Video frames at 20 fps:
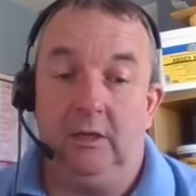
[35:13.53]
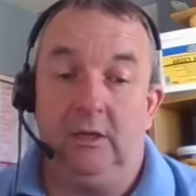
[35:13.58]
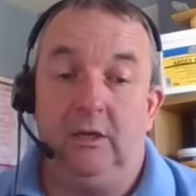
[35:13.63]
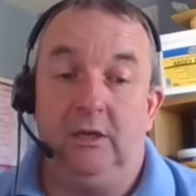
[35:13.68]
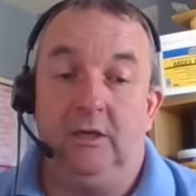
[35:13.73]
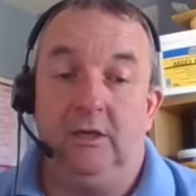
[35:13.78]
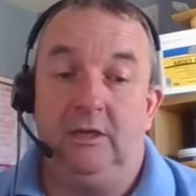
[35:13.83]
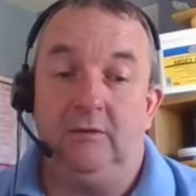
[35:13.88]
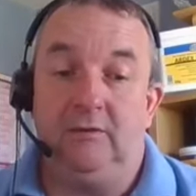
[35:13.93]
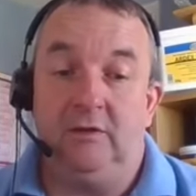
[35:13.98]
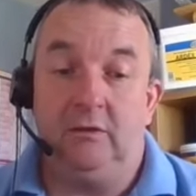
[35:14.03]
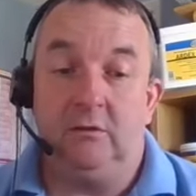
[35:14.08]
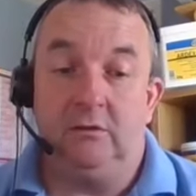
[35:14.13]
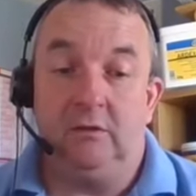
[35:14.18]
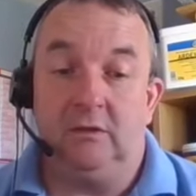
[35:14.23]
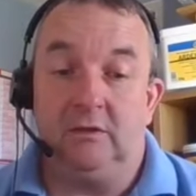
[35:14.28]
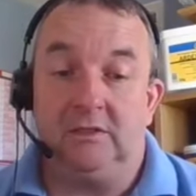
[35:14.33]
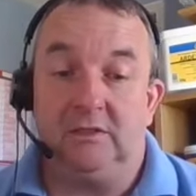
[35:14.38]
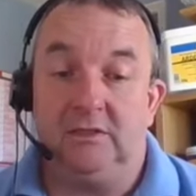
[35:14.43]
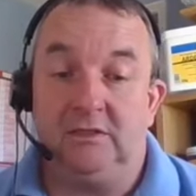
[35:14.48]
If you'd
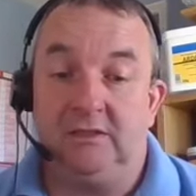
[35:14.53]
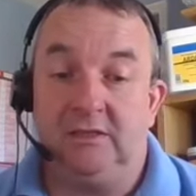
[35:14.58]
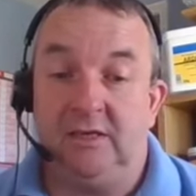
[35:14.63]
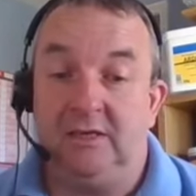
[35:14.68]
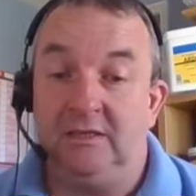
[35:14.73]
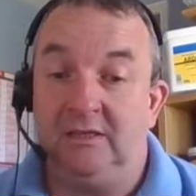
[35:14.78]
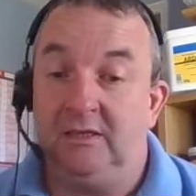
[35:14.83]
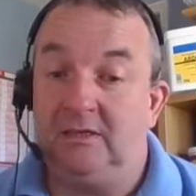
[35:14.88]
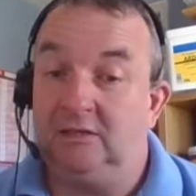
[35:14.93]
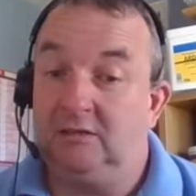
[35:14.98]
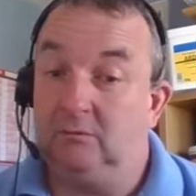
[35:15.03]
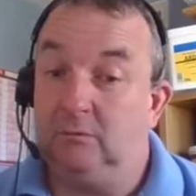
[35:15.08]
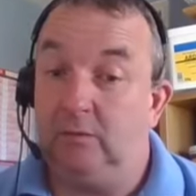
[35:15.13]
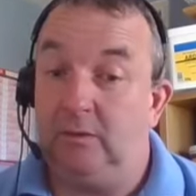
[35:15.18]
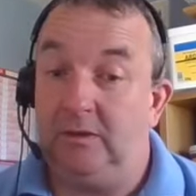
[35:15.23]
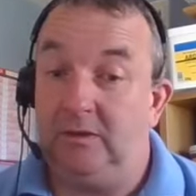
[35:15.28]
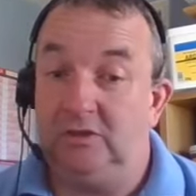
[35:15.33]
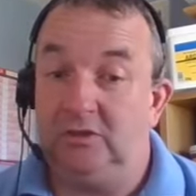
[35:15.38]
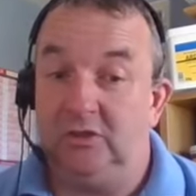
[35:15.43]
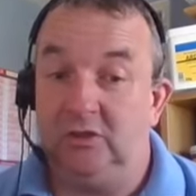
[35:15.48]
like to send in some
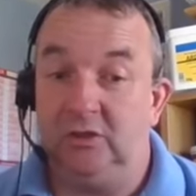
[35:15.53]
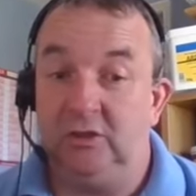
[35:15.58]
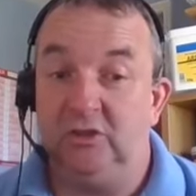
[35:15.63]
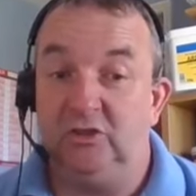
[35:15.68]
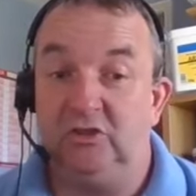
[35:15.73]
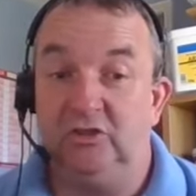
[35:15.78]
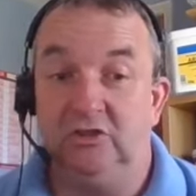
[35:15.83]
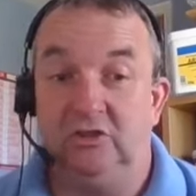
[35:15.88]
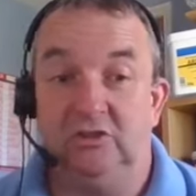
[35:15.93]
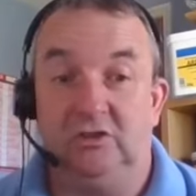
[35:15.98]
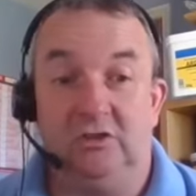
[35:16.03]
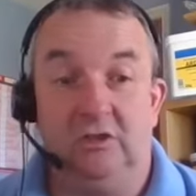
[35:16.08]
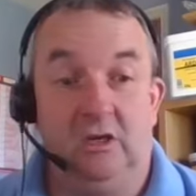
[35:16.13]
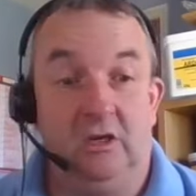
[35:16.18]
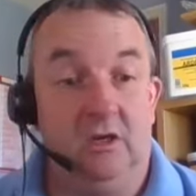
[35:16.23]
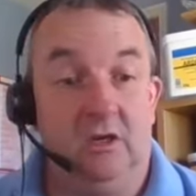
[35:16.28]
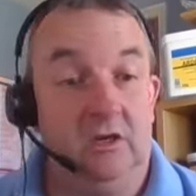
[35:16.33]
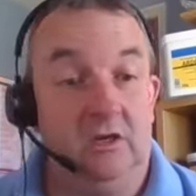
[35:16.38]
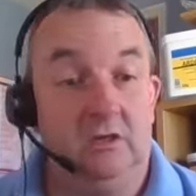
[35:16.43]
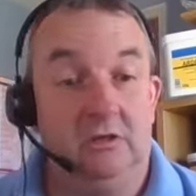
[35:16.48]
pictures,
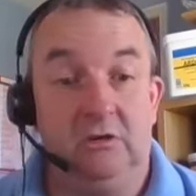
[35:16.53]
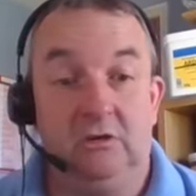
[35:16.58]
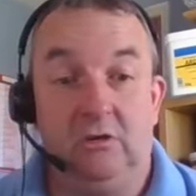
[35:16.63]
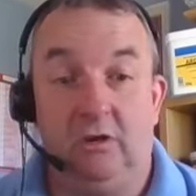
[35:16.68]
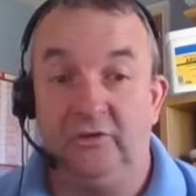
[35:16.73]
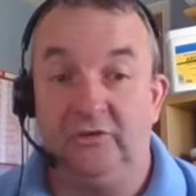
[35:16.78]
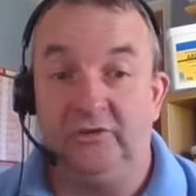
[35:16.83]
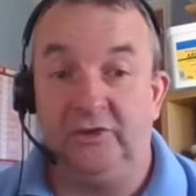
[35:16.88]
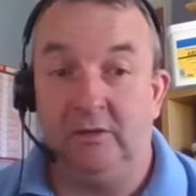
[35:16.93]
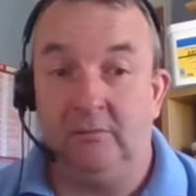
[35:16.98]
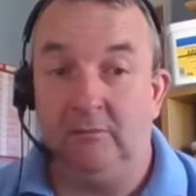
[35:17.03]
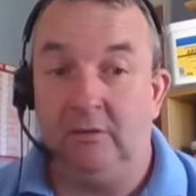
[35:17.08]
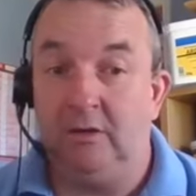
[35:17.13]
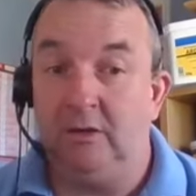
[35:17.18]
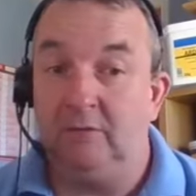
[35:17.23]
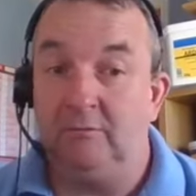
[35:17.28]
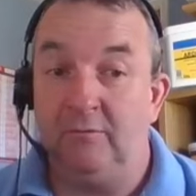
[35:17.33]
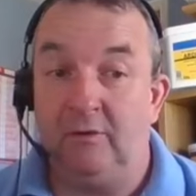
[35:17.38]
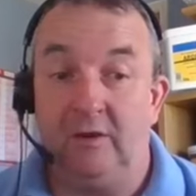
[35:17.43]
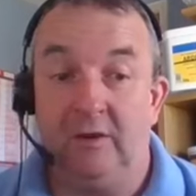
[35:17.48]
contact me
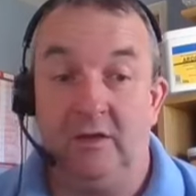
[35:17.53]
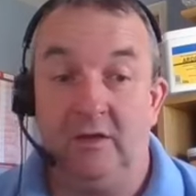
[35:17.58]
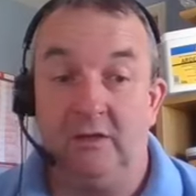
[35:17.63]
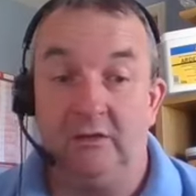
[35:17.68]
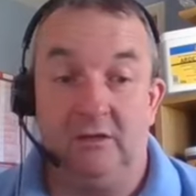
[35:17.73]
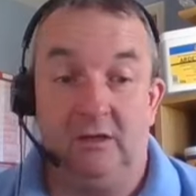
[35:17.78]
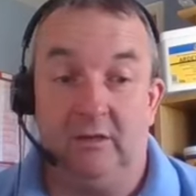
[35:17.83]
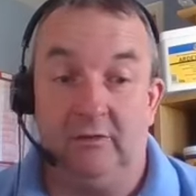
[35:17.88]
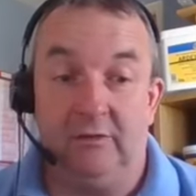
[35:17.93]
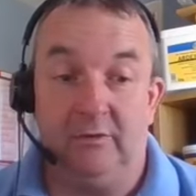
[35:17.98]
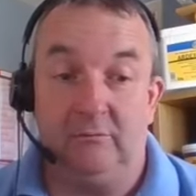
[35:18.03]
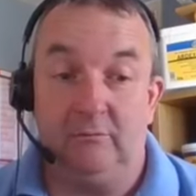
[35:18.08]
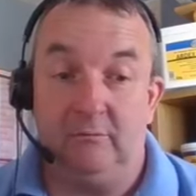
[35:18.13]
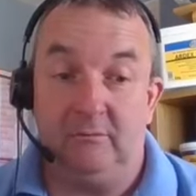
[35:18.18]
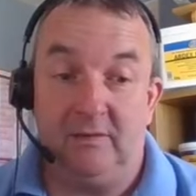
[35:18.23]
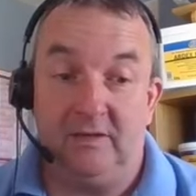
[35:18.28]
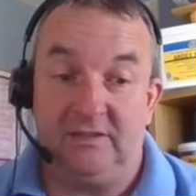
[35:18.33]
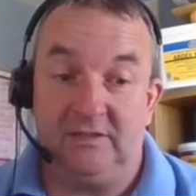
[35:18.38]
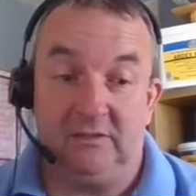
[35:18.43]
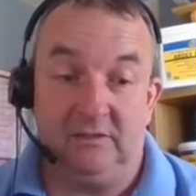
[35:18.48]
via other
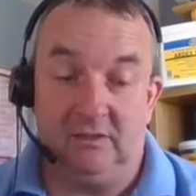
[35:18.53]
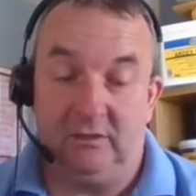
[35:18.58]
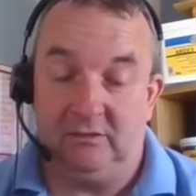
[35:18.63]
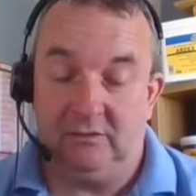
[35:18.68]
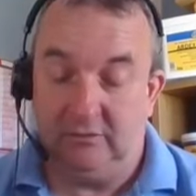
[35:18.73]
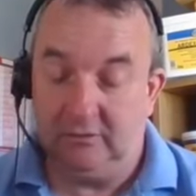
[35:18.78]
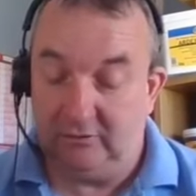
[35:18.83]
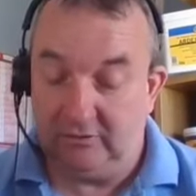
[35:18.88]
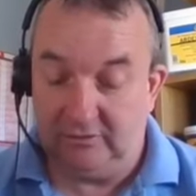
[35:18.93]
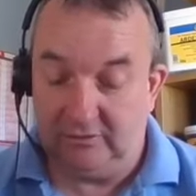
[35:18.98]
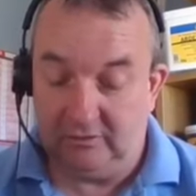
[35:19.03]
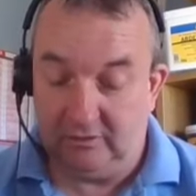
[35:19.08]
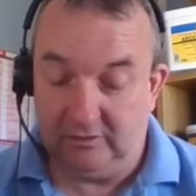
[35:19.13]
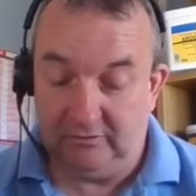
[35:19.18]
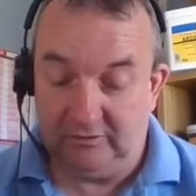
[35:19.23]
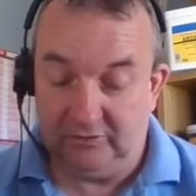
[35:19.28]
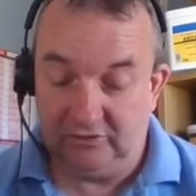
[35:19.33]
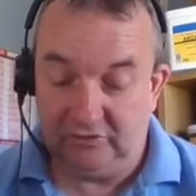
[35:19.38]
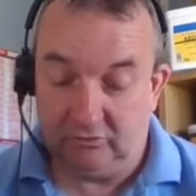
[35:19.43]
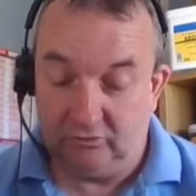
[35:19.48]
message and
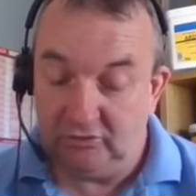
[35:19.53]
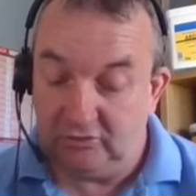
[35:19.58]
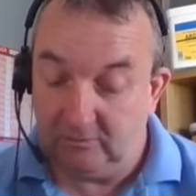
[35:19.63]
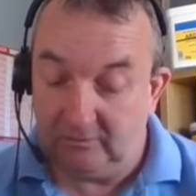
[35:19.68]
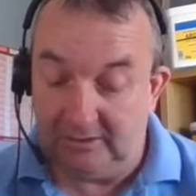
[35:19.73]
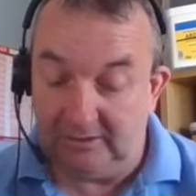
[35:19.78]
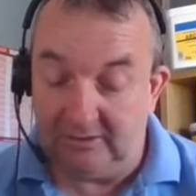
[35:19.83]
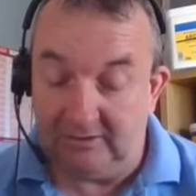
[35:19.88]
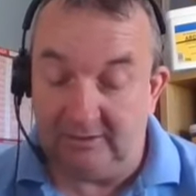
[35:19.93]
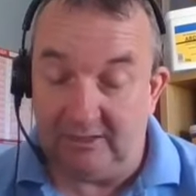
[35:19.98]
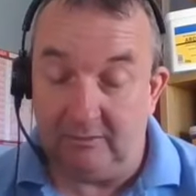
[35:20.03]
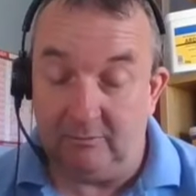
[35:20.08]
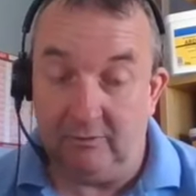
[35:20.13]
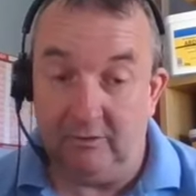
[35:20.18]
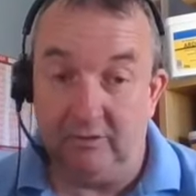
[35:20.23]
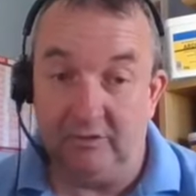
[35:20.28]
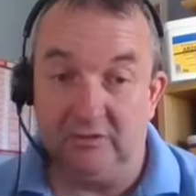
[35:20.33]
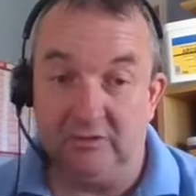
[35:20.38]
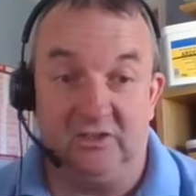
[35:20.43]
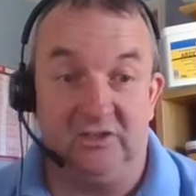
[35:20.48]
other social media
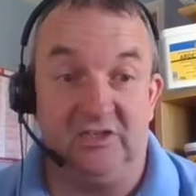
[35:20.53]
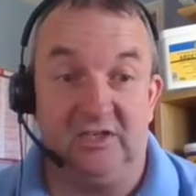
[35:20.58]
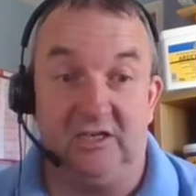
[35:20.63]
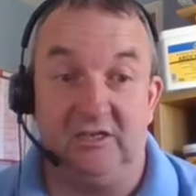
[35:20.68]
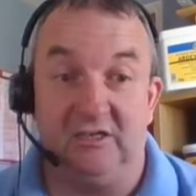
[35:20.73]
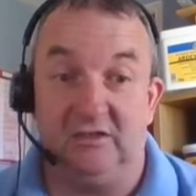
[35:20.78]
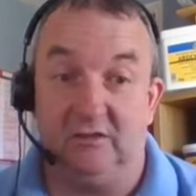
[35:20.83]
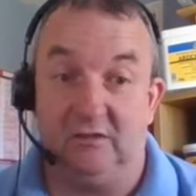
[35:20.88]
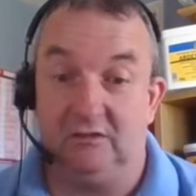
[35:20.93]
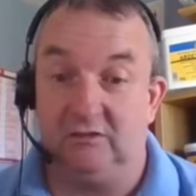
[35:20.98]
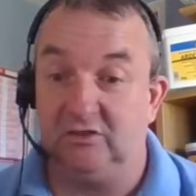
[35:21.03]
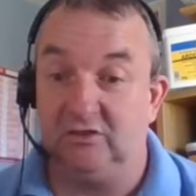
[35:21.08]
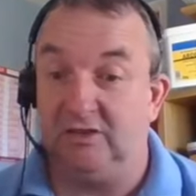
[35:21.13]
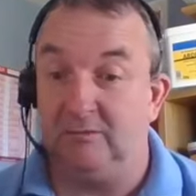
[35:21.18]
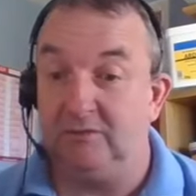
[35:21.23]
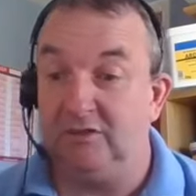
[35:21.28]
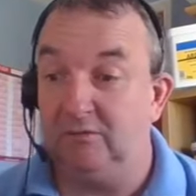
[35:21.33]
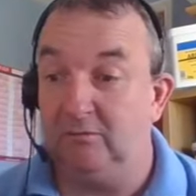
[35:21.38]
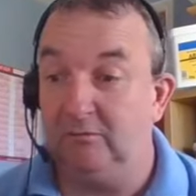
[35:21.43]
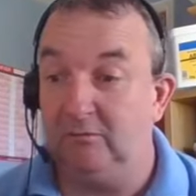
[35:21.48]
networks and send
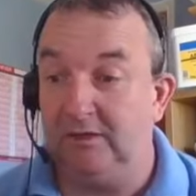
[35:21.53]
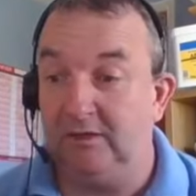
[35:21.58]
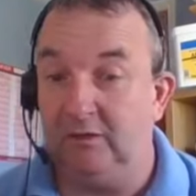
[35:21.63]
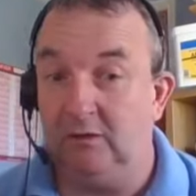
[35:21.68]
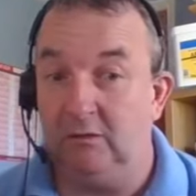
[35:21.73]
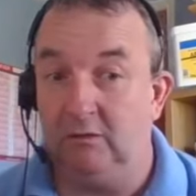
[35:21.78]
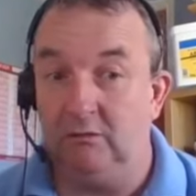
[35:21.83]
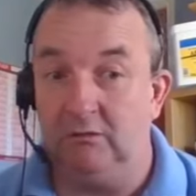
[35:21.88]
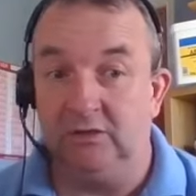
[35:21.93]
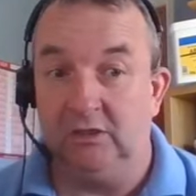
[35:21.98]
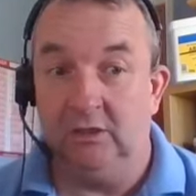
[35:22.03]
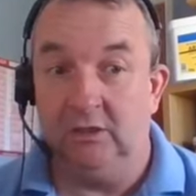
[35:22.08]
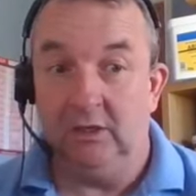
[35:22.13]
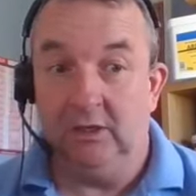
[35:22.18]
me some videos